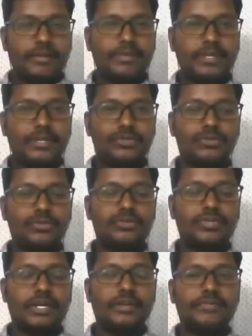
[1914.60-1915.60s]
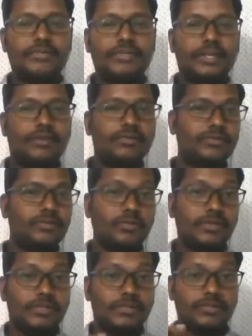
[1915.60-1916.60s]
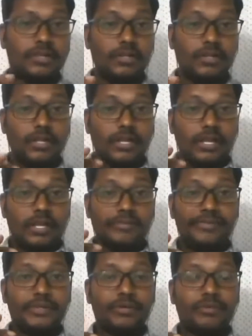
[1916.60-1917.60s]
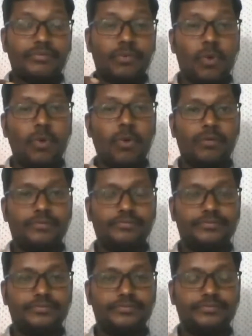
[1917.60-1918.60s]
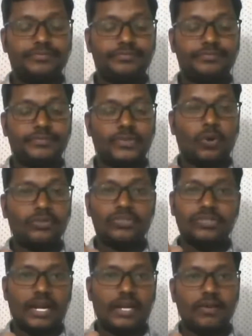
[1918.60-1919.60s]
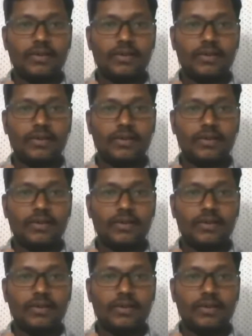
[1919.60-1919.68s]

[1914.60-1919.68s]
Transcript: have any issues, kind of a thing. So what is the effect of home on the child?